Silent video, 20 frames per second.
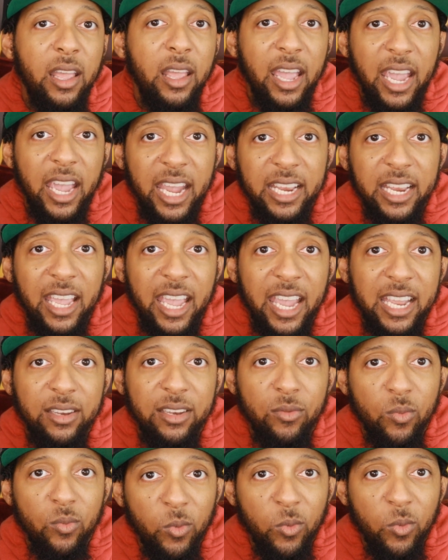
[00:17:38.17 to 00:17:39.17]
eight,
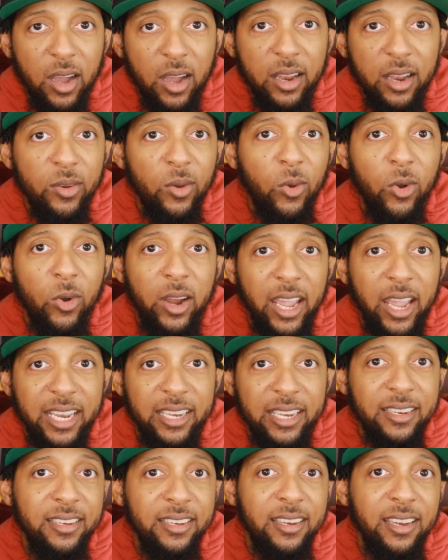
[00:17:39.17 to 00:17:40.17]
eight and one, or
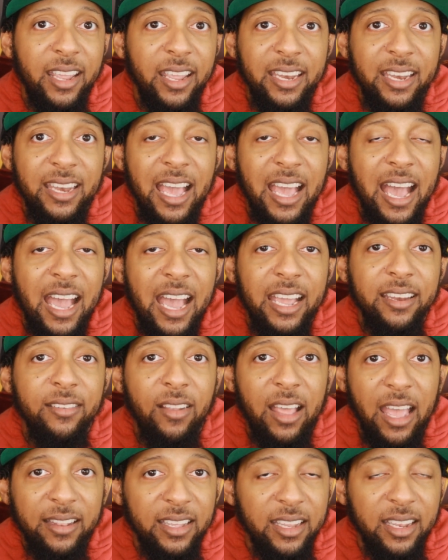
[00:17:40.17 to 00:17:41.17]
eight and, and nine
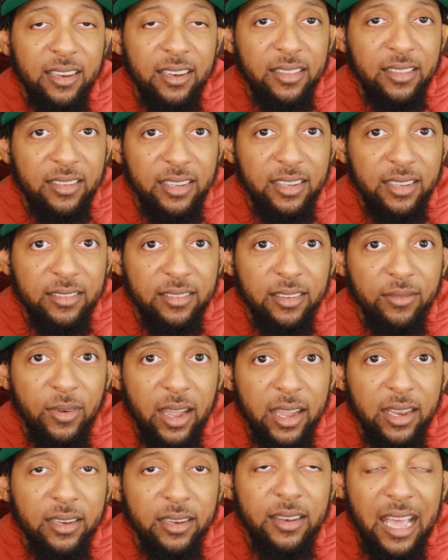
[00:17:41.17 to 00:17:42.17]
at the end of the season,
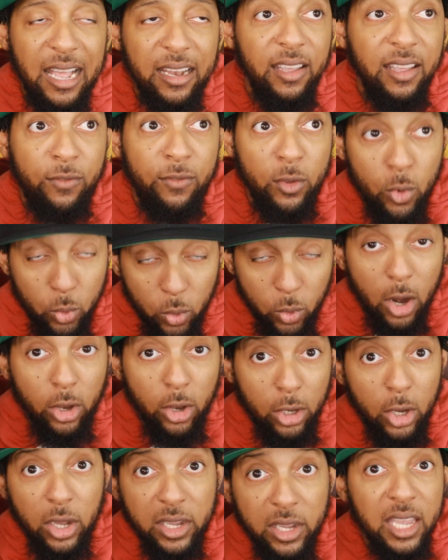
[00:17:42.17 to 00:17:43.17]
right? That if you are
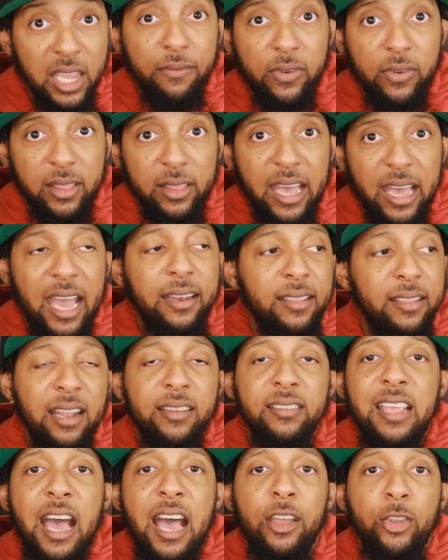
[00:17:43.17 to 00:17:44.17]
looking for that,
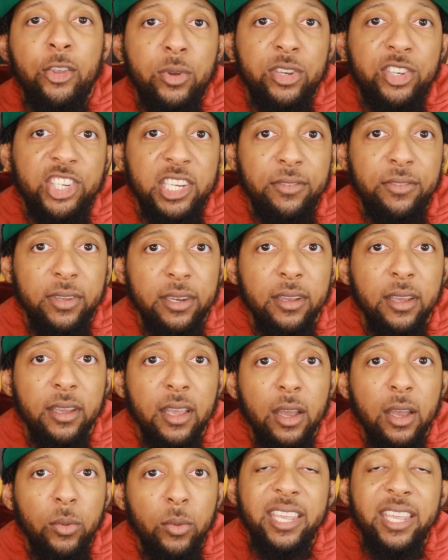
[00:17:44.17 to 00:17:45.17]
that's how you achieve it.
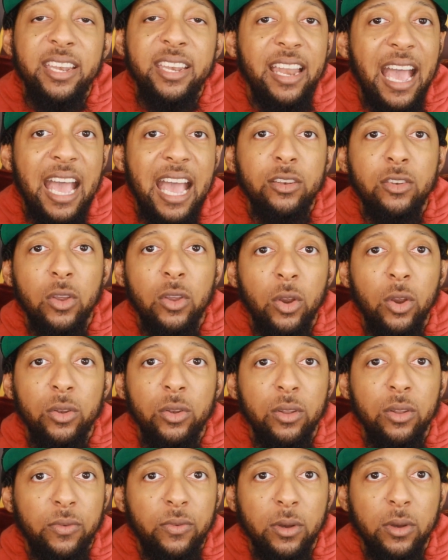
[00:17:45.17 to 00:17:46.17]
We cannot
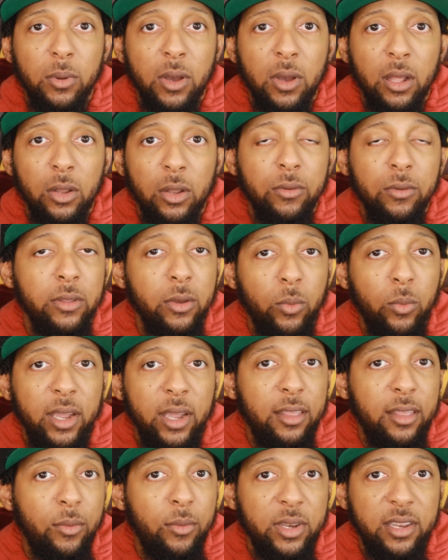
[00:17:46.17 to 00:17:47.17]
turn the football over the
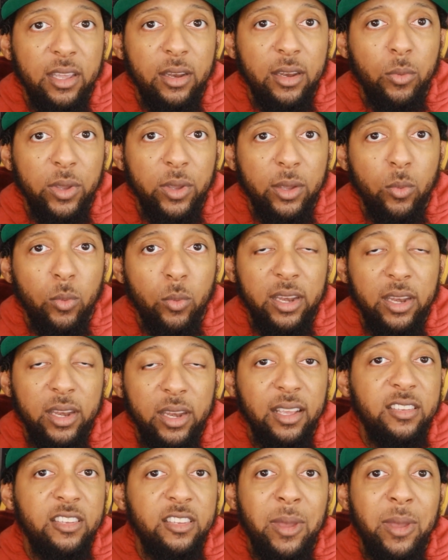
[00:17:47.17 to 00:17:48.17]
way that we did in week one and
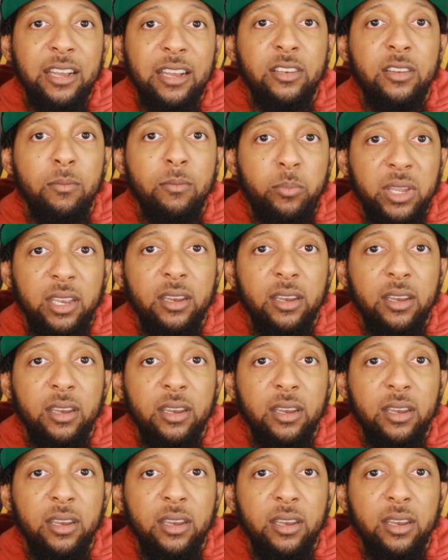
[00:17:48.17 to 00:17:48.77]
expect to beat